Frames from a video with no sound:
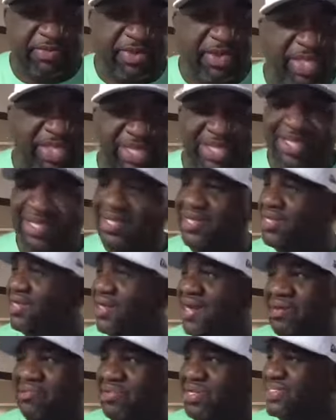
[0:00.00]

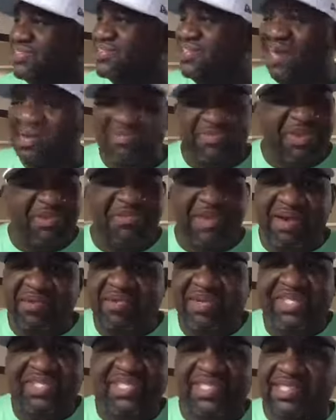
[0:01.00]
I'm like, software, man,
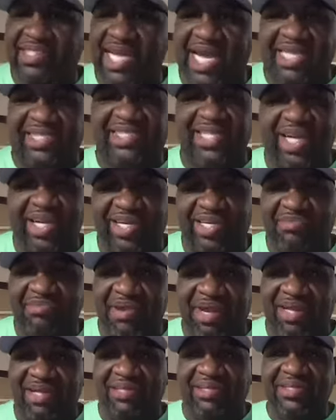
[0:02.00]
what is this guy talking
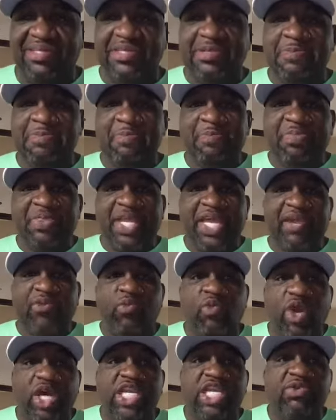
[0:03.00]
about? And
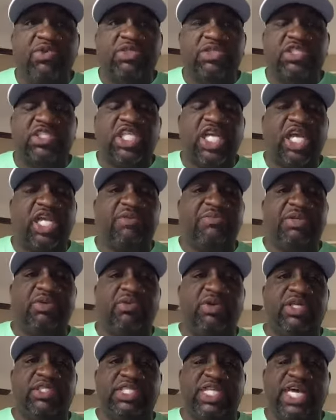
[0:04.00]
what he was telling me
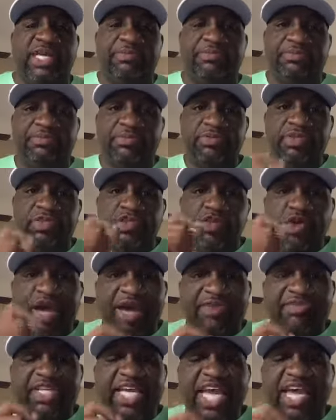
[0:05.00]
was that you
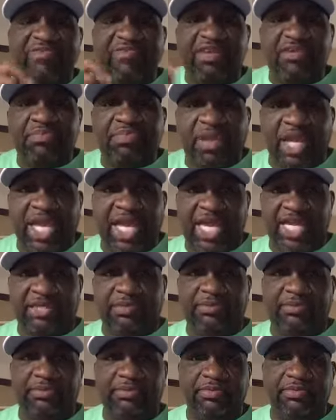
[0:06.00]
have to have a plan.
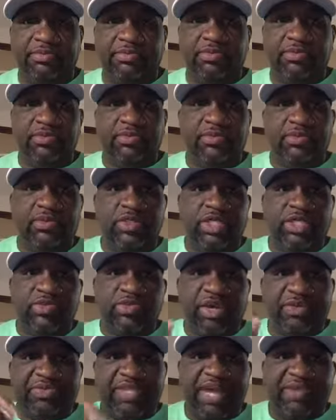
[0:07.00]
You
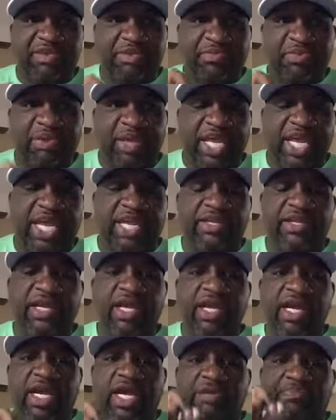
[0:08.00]
have to have a plan,
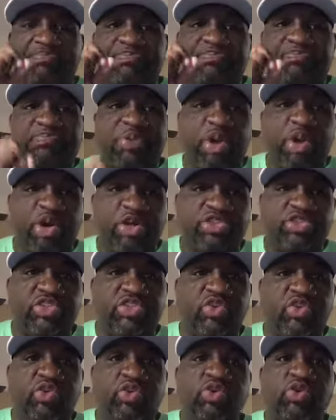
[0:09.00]
a
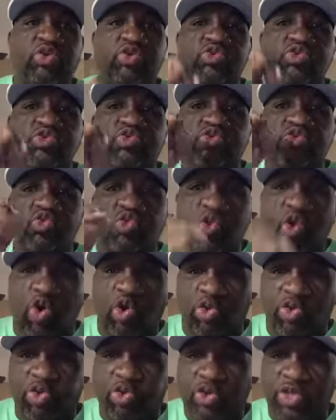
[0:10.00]
personal
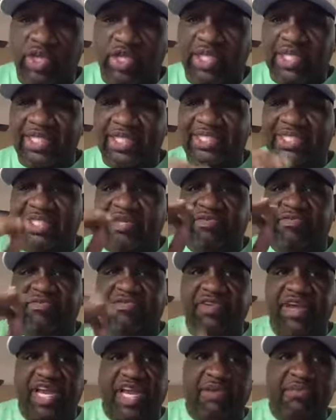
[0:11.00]
growth
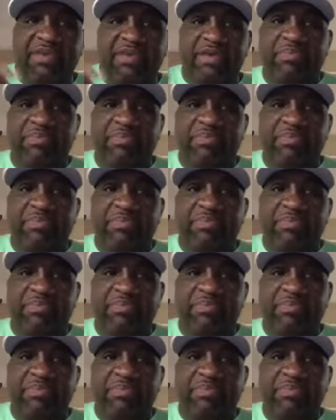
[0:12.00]
development